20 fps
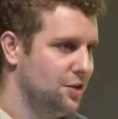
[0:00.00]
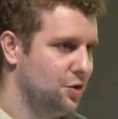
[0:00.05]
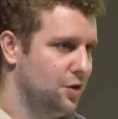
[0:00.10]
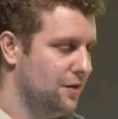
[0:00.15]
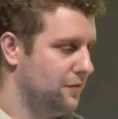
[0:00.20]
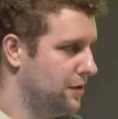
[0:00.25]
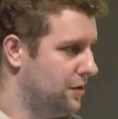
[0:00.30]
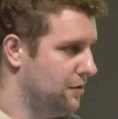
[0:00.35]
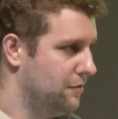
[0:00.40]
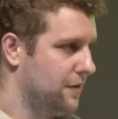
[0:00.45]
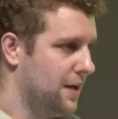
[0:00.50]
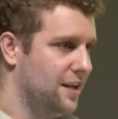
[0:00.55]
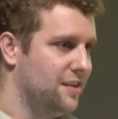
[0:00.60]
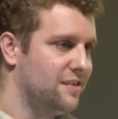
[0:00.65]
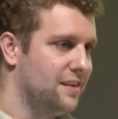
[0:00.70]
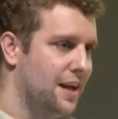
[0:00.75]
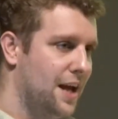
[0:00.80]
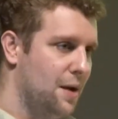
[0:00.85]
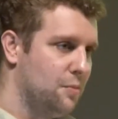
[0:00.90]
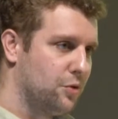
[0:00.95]
Do you have a
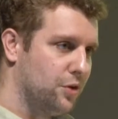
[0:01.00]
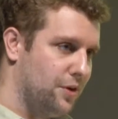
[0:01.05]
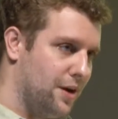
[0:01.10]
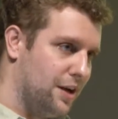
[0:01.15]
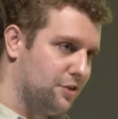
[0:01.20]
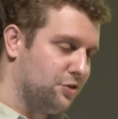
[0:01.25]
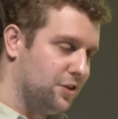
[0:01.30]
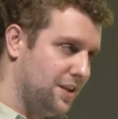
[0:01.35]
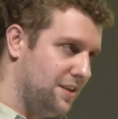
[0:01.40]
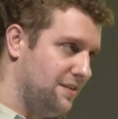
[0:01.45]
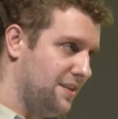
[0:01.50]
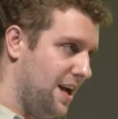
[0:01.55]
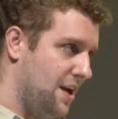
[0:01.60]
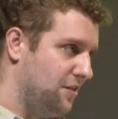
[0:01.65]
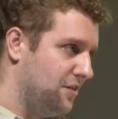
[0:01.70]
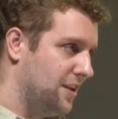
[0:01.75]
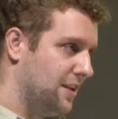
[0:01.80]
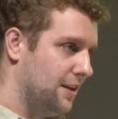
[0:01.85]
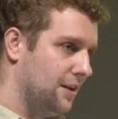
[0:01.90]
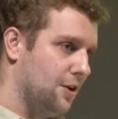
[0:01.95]
device lab where you're actually
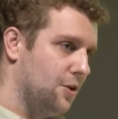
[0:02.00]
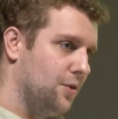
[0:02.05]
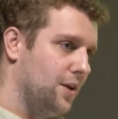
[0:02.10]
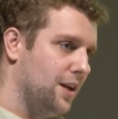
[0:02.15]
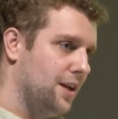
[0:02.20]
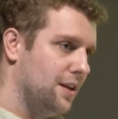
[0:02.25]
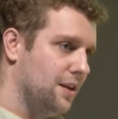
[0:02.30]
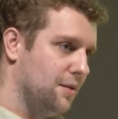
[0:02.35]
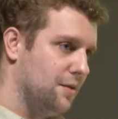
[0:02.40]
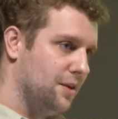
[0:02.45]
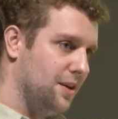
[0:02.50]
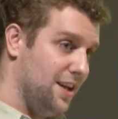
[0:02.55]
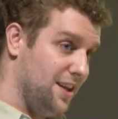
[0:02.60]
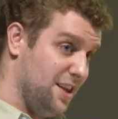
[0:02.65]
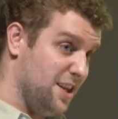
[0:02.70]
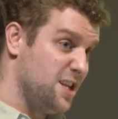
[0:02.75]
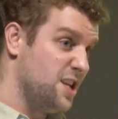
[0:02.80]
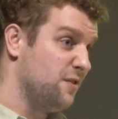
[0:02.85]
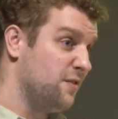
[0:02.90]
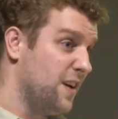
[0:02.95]
testing the loading in
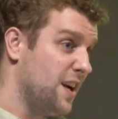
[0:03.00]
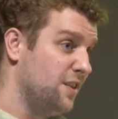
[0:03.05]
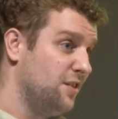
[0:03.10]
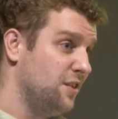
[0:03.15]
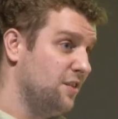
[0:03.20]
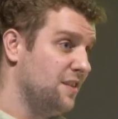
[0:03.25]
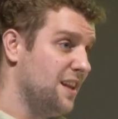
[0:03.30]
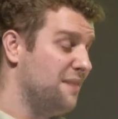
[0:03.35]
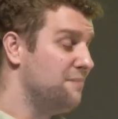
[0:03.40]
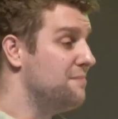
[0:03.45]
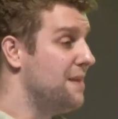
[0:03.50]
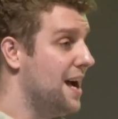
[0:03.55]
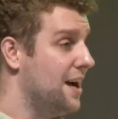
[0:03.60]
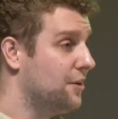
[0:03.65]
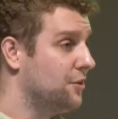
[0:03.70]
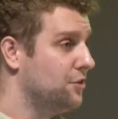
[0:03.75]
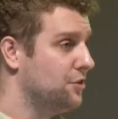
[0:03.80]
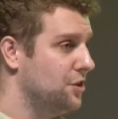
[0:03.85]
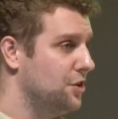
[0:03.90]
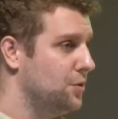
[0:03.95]
the devices that
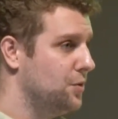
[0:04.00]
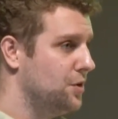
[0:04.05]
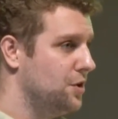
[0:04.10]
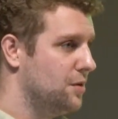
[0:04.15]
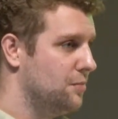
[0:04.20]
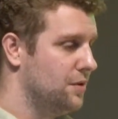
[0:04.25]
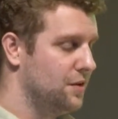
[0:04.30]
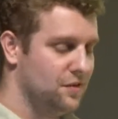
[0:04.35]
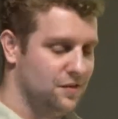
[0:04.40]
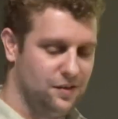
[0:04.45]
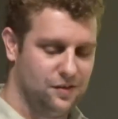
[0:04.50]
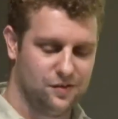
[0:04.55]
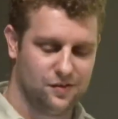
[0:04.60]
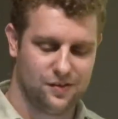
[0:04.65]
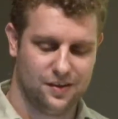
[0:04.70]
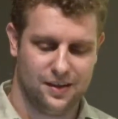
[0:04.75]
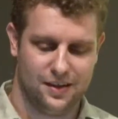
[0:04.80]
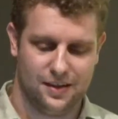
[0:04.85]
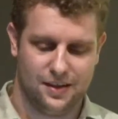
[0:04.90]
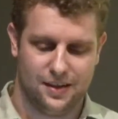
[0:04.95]
matter to you in your business?